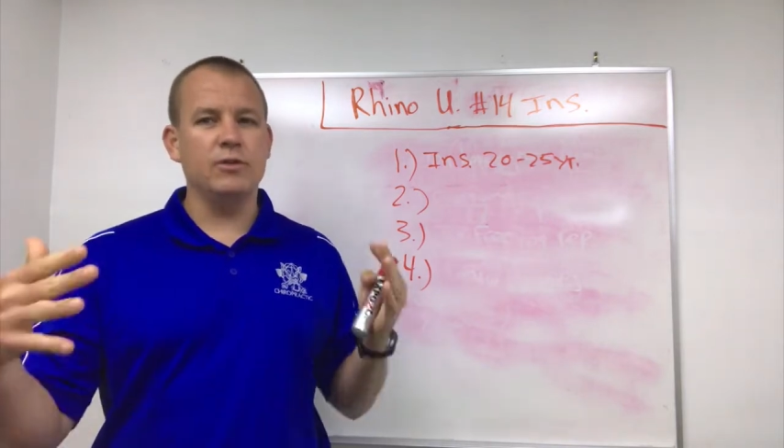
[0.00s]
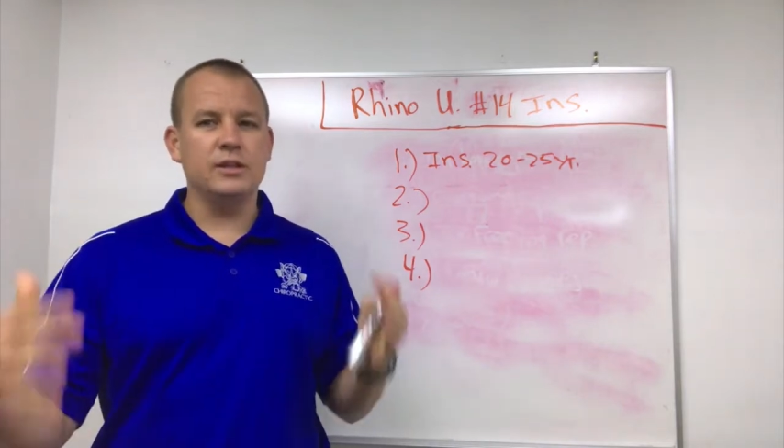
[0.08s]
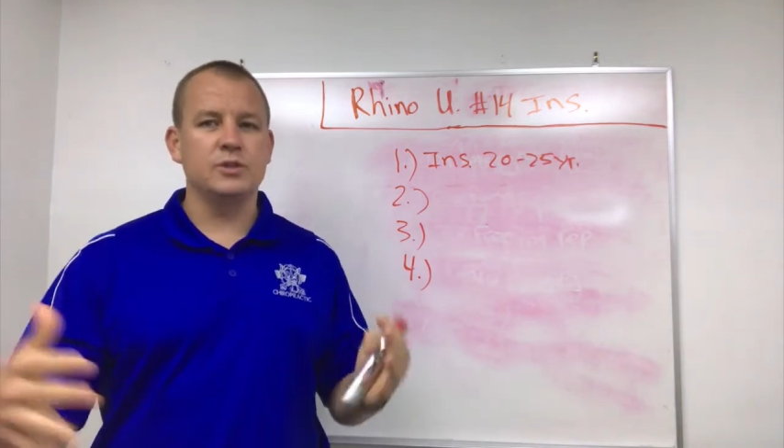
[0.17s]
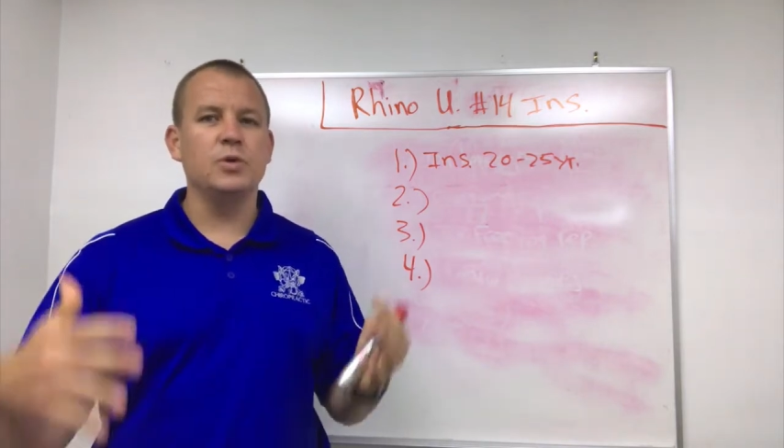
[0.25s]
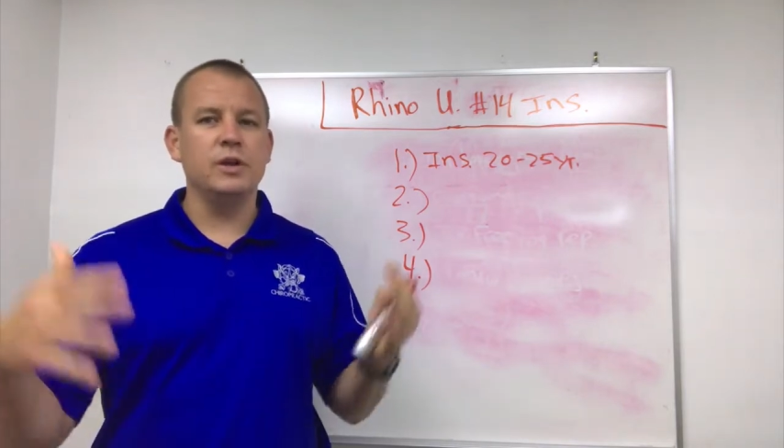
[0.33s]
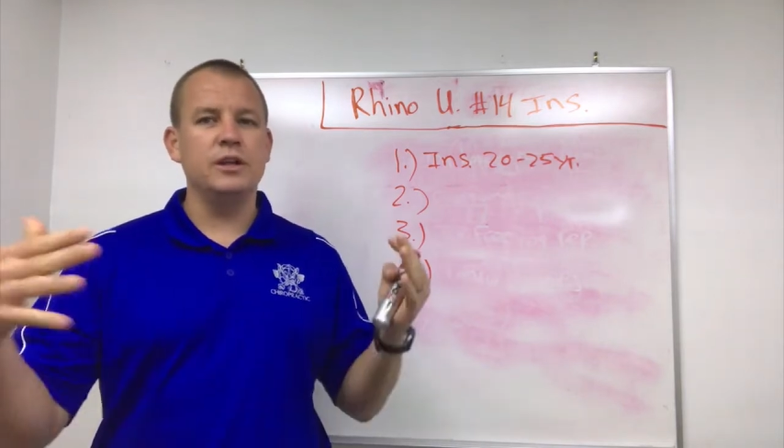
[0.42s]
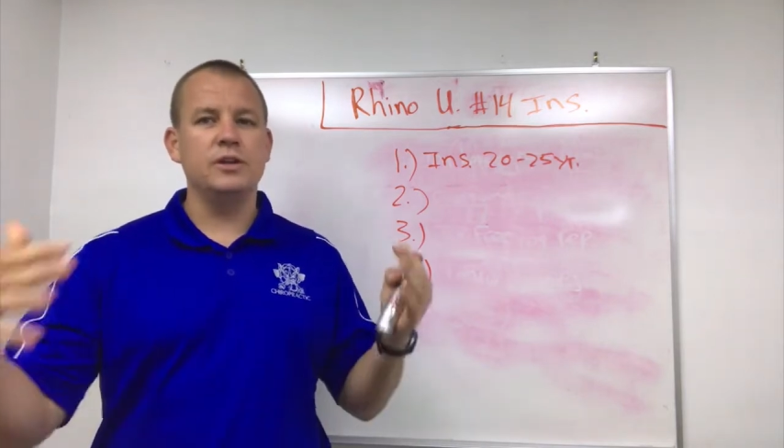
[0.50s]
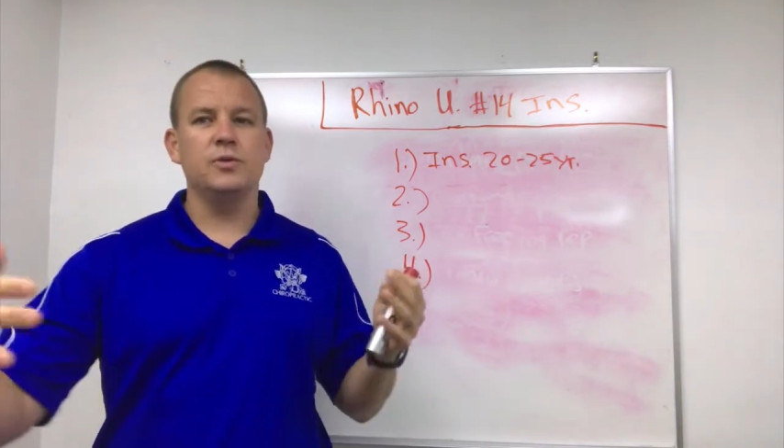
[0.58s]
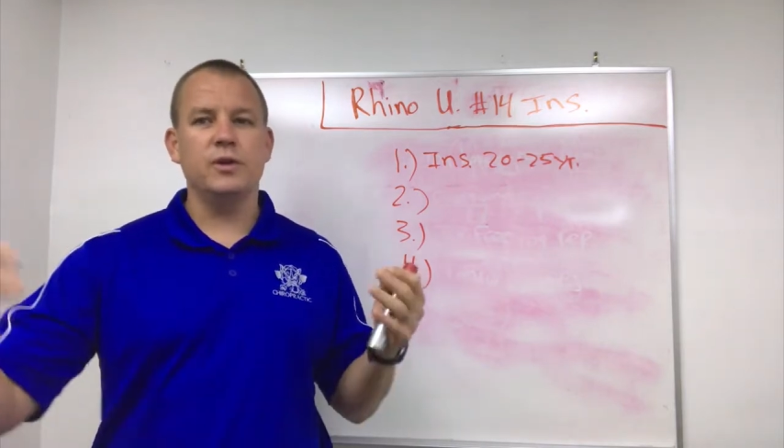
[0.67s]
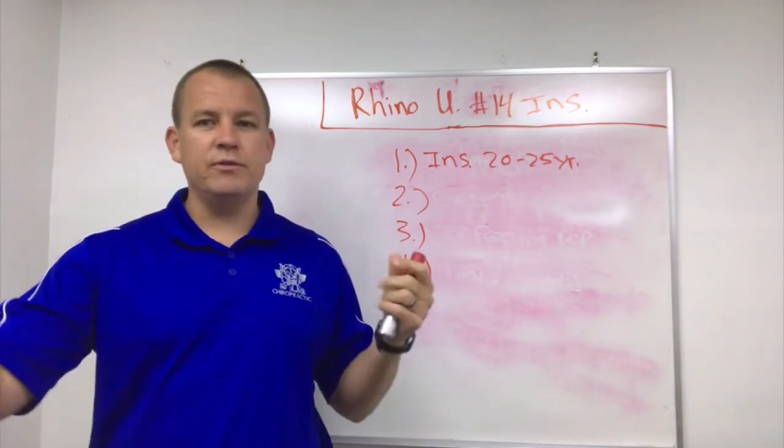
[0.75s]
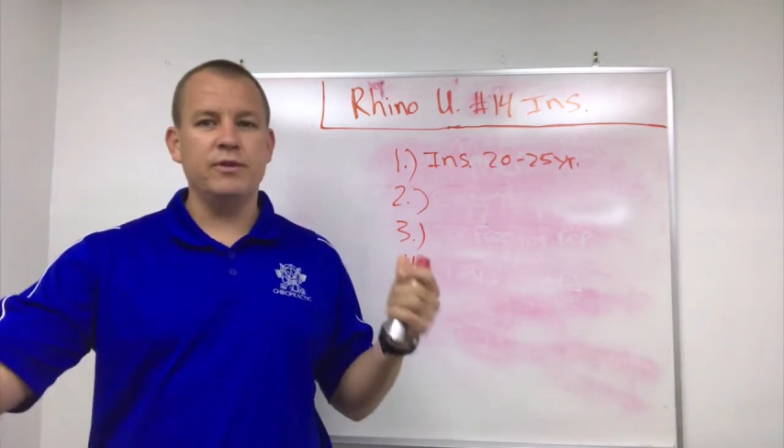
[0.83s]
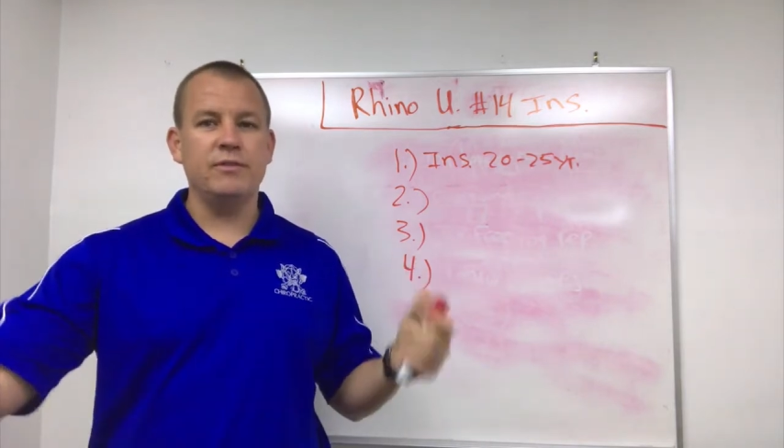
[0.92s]
that 20 to
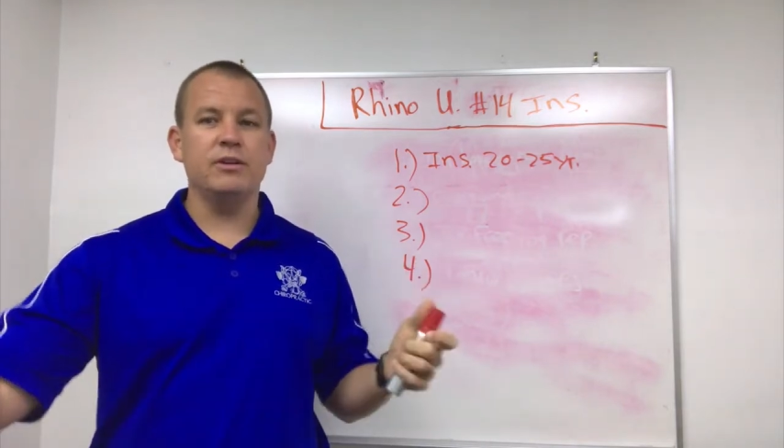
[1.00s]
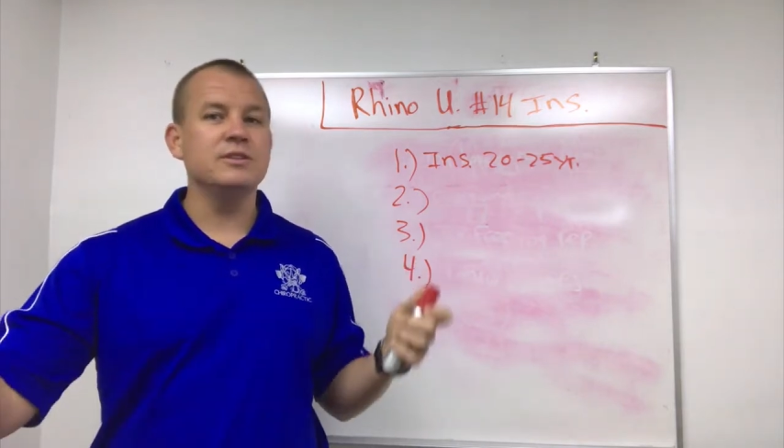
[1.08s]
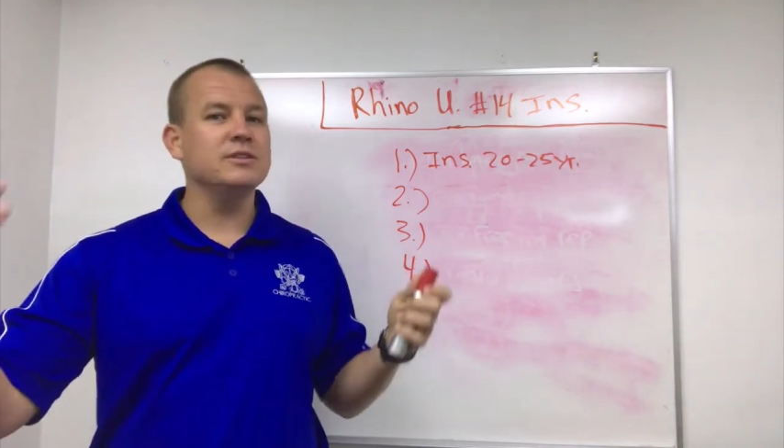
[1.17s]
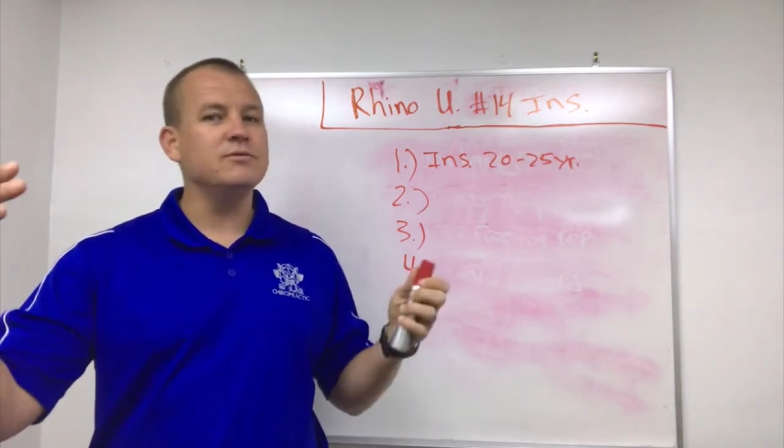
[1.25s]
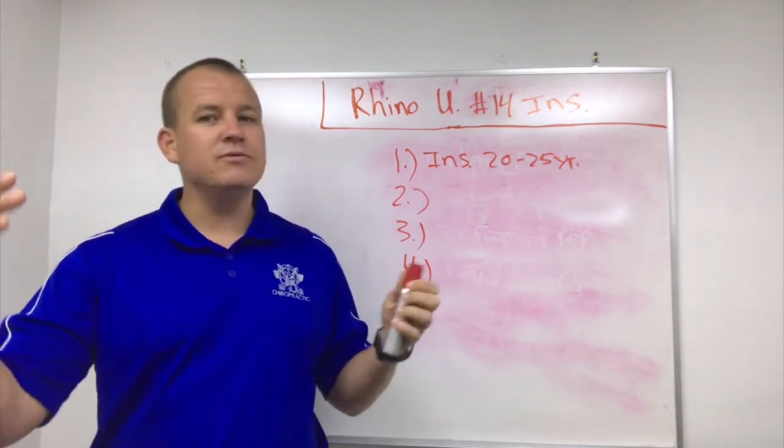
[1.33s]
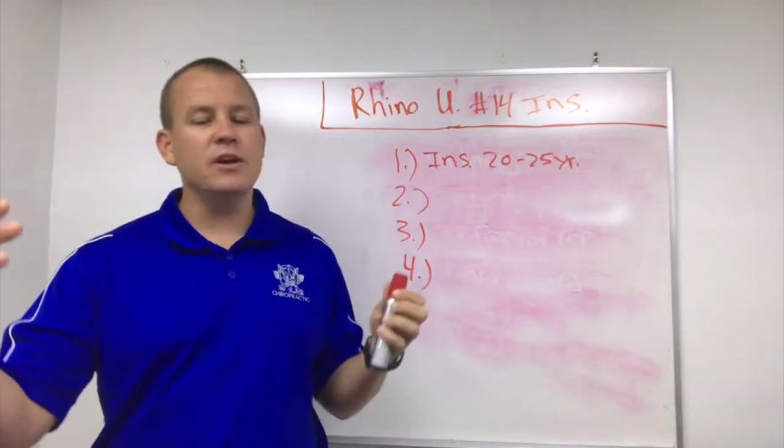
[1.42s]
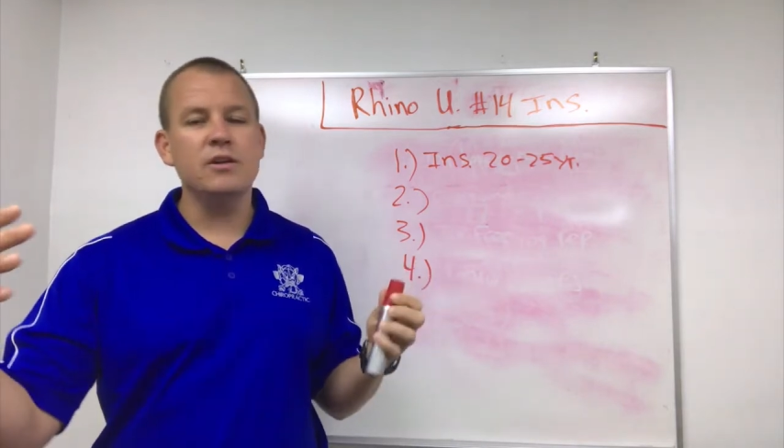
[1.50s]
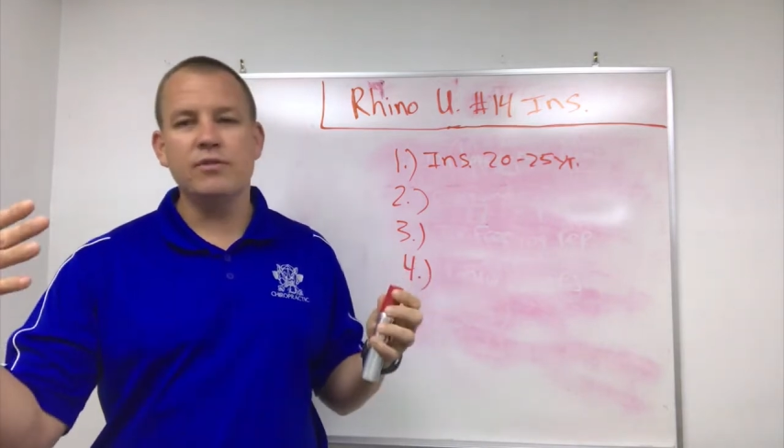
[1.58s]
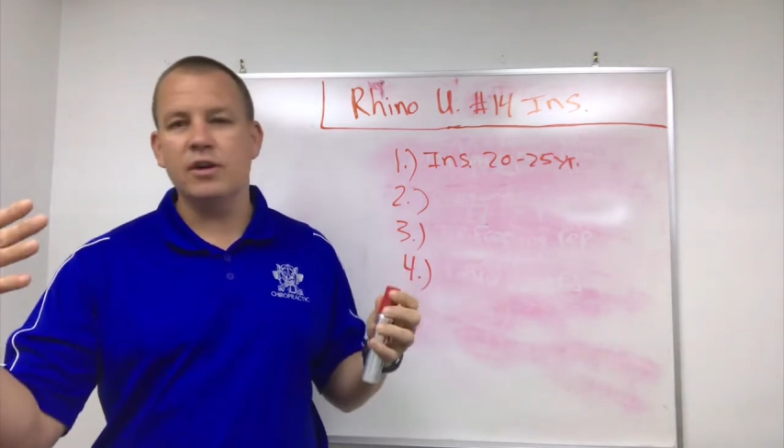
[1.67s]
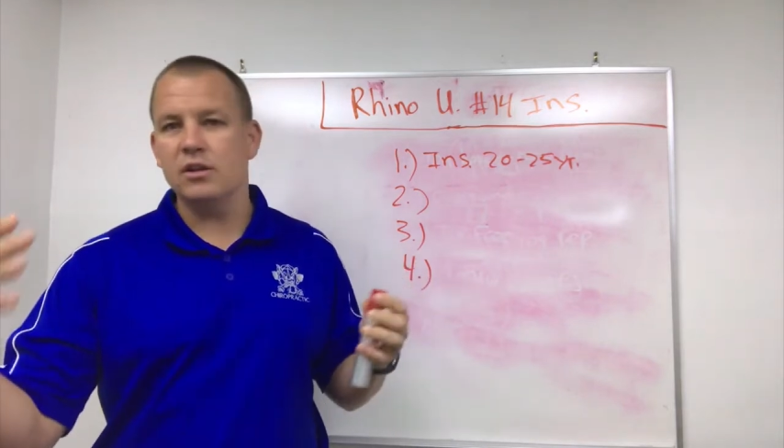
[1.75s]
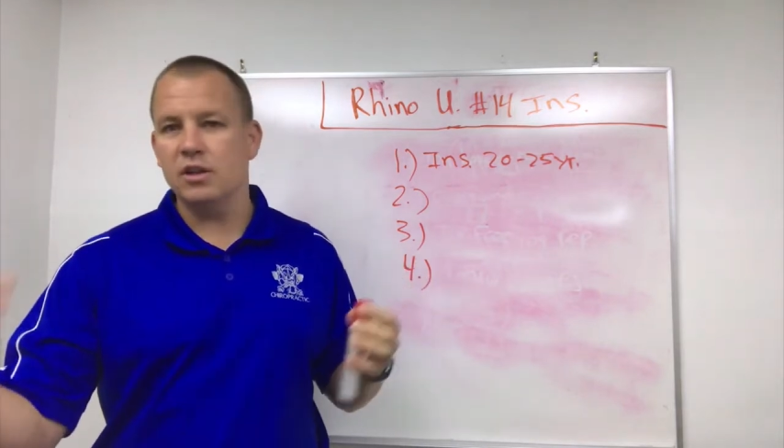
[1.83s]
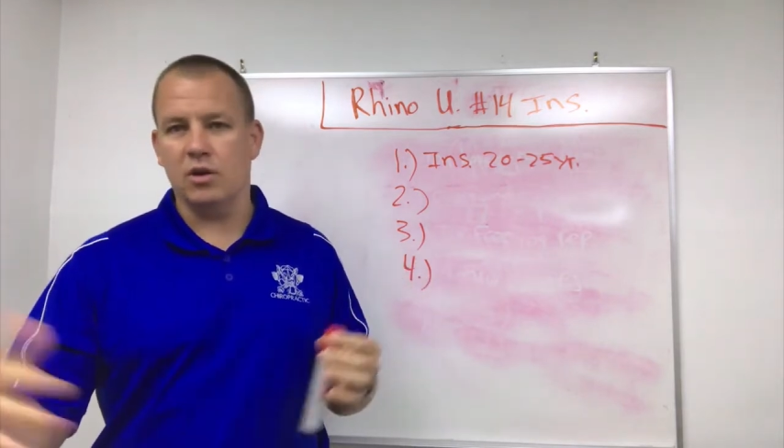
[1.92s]
25 years is very,
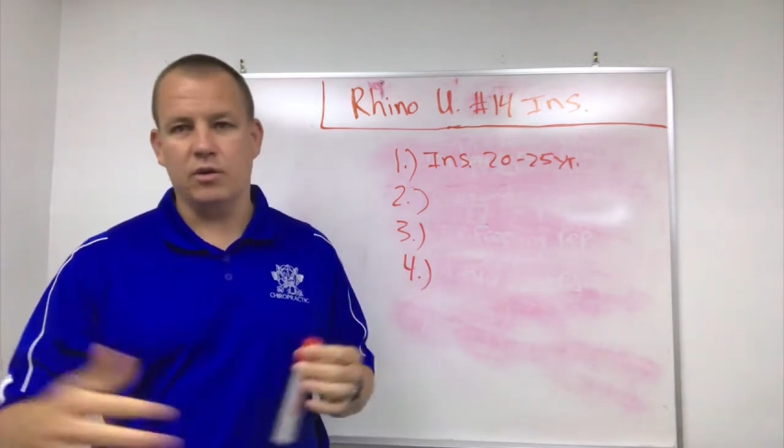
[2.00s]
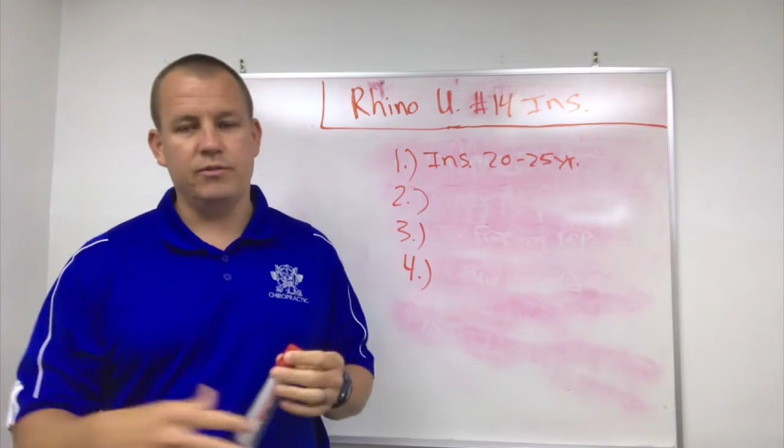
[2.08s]
very low.